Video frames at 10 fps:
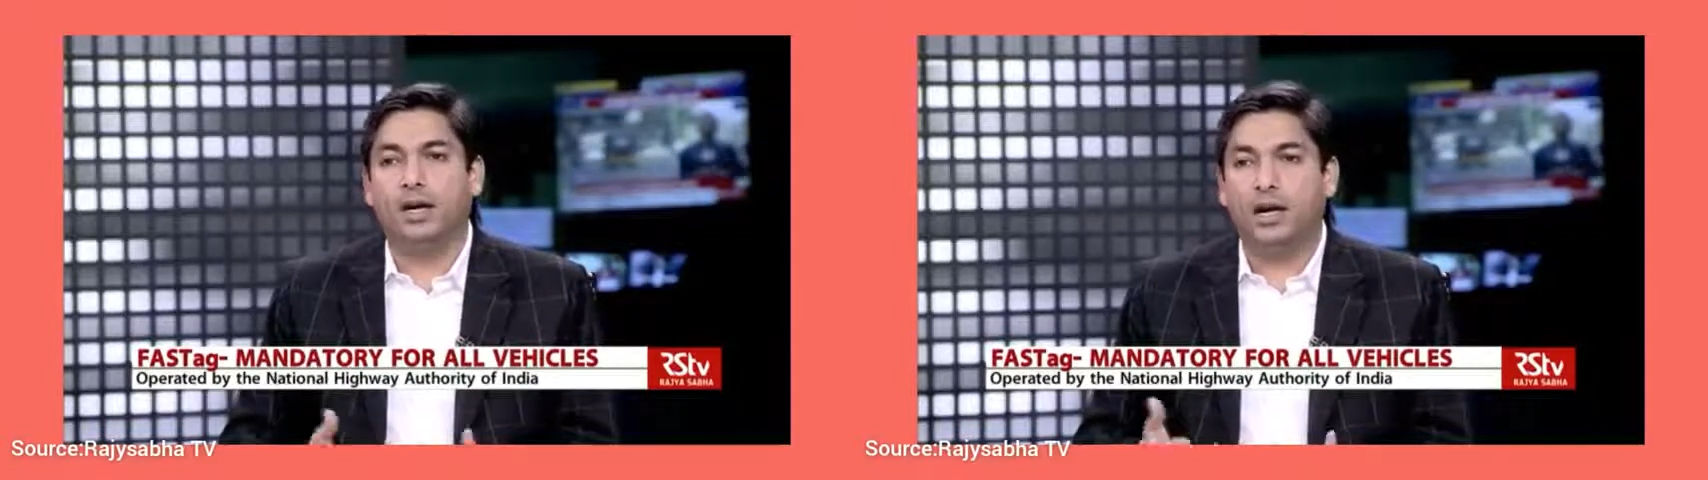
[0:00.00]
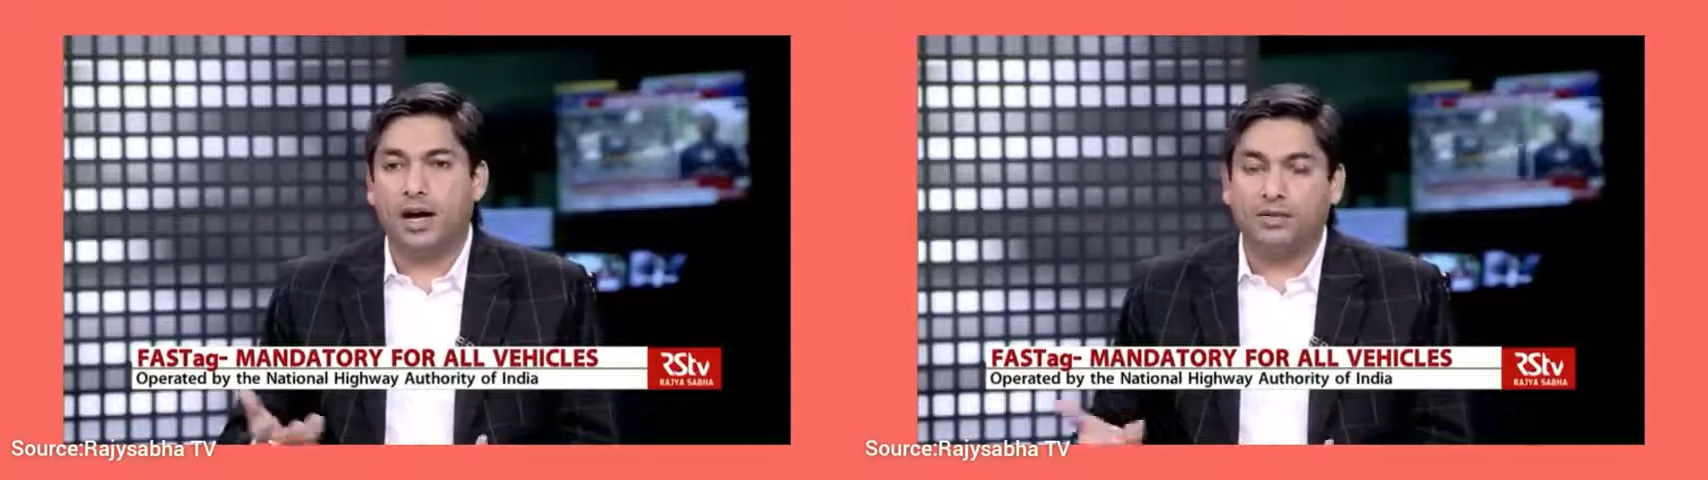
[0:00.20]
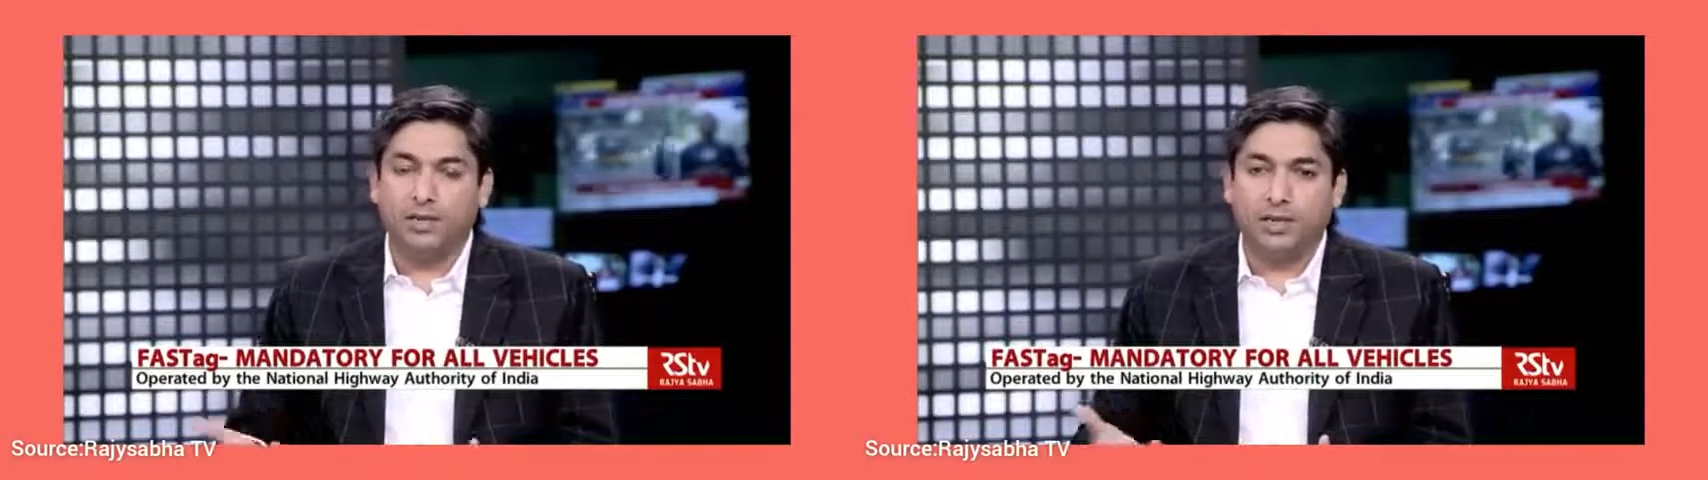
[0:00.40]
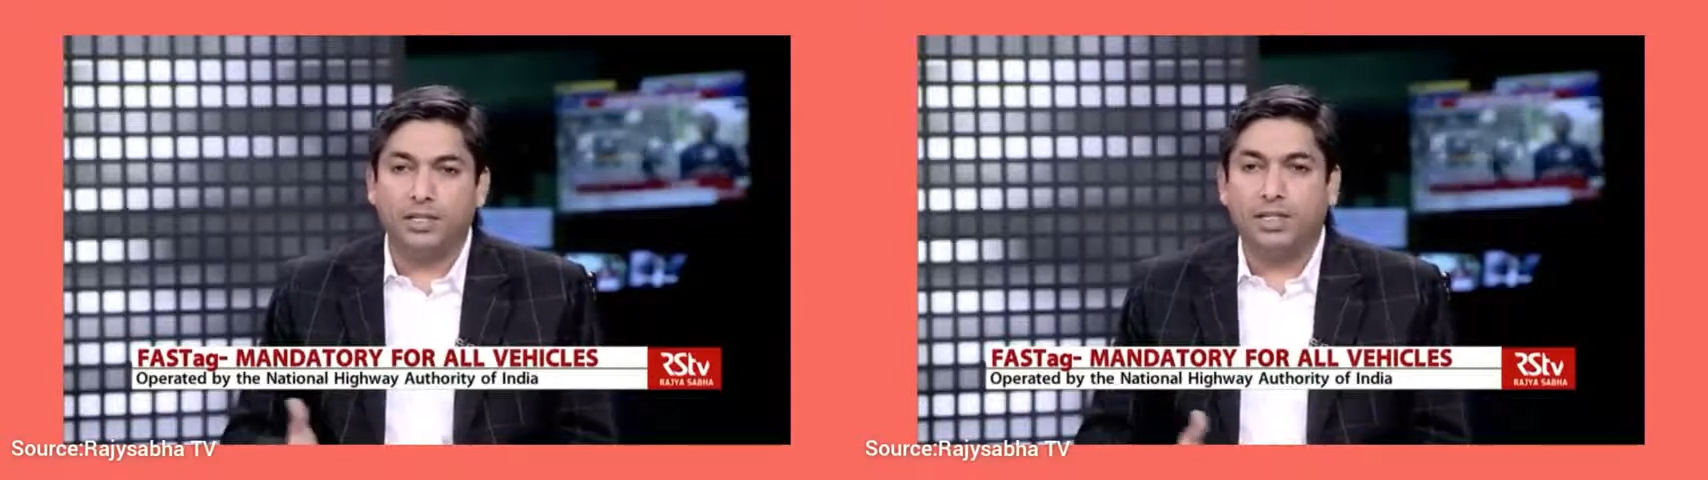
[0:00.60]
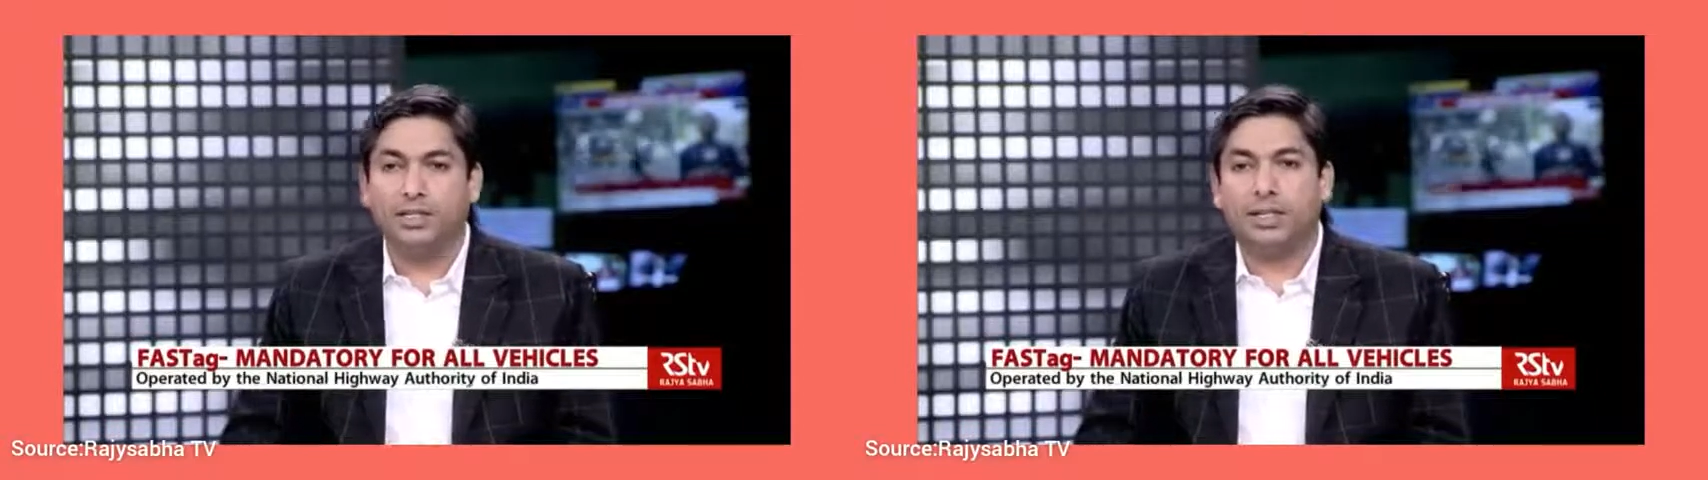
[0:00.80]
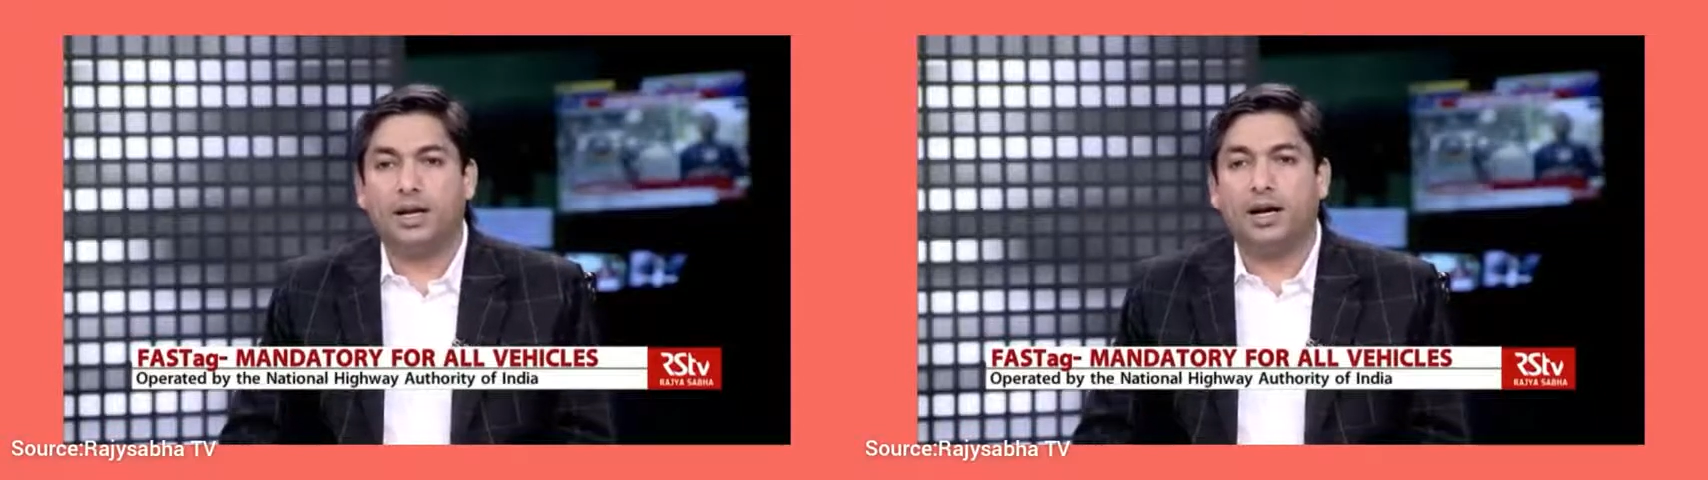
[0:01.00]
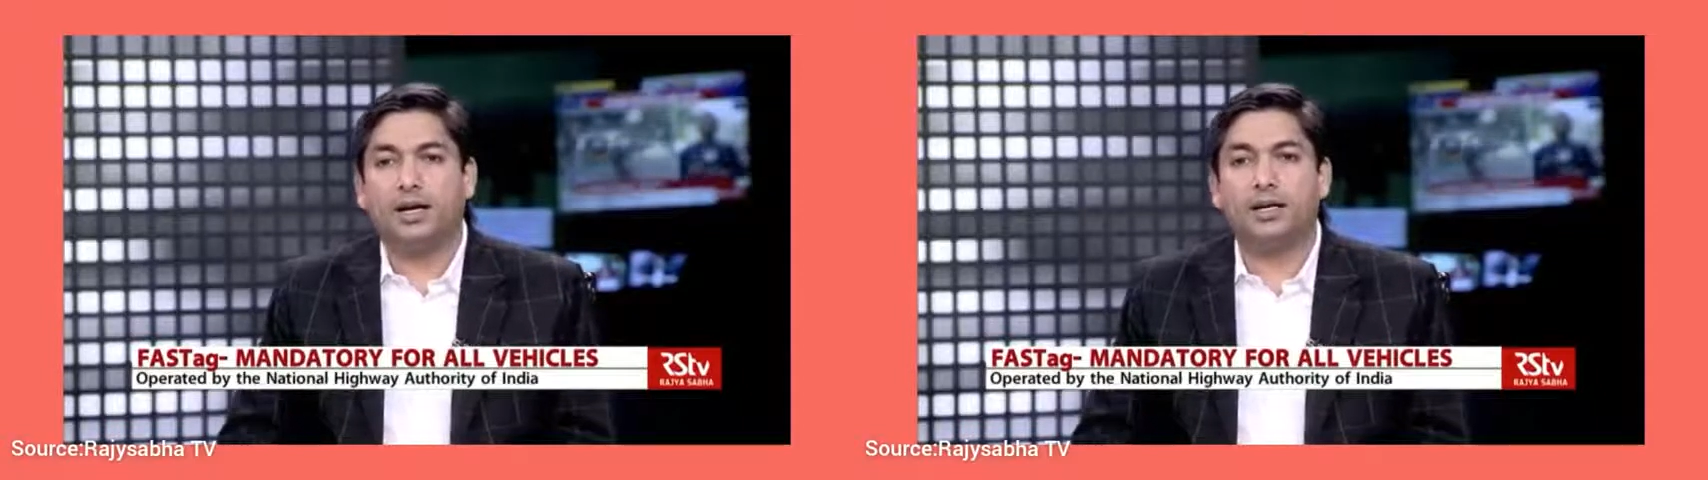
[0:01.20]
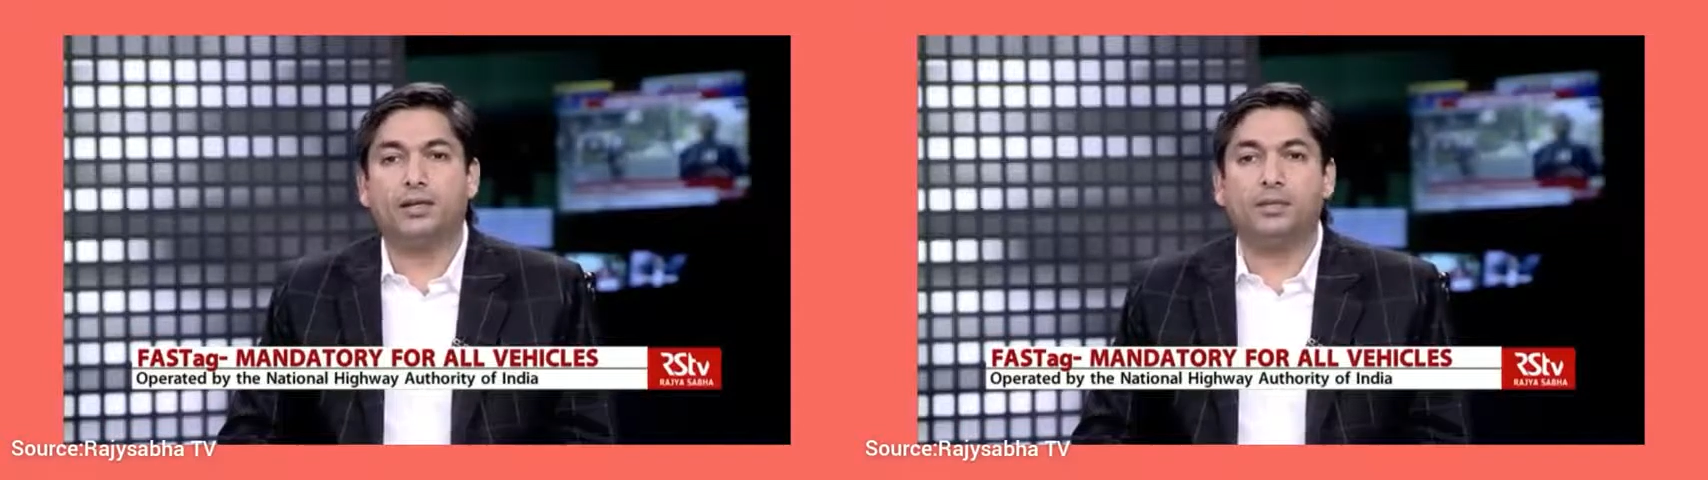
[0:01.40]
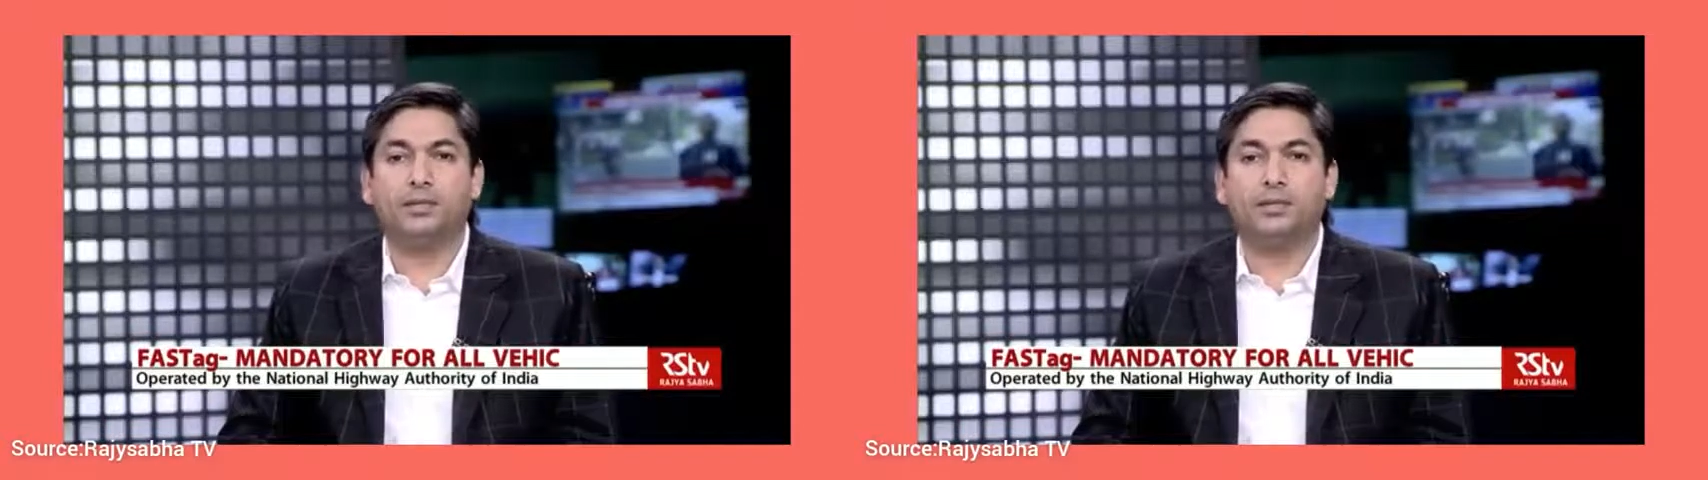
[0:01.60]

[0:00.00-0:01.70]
I've heard that they are